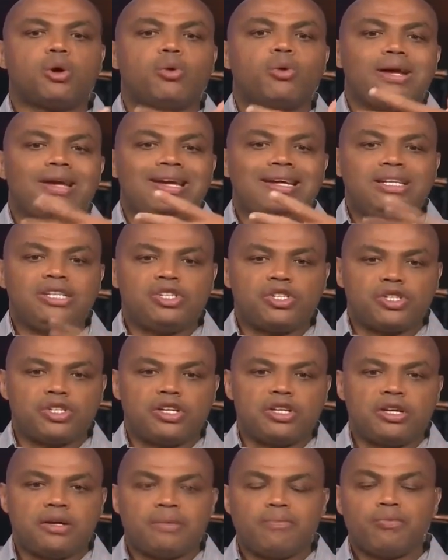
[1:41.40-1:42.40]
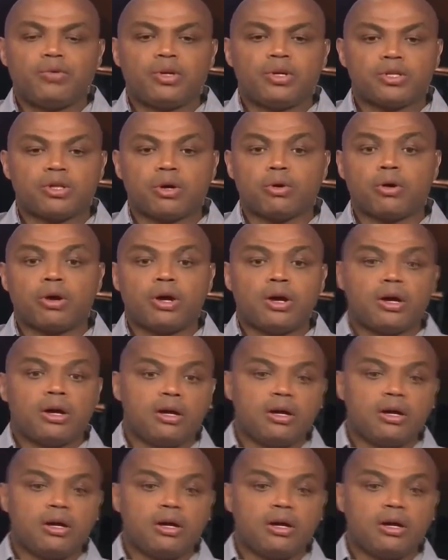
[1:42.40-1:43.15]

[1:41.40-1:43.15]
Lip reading: so easy. So,